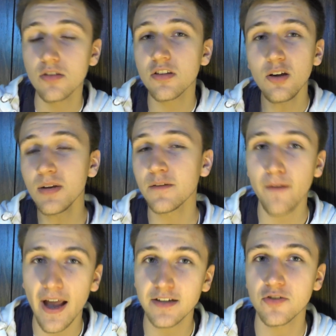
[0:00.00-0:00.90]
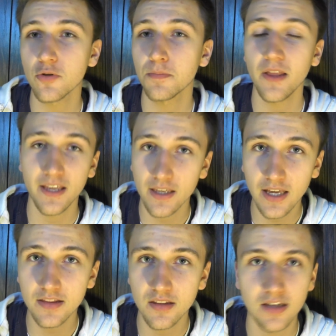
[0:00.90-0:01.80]
So many factors were playing
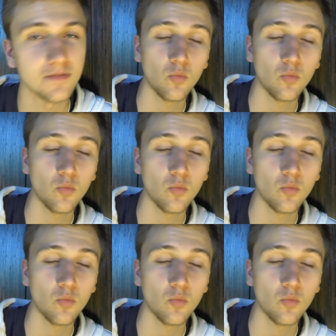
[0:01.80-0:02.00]
against it.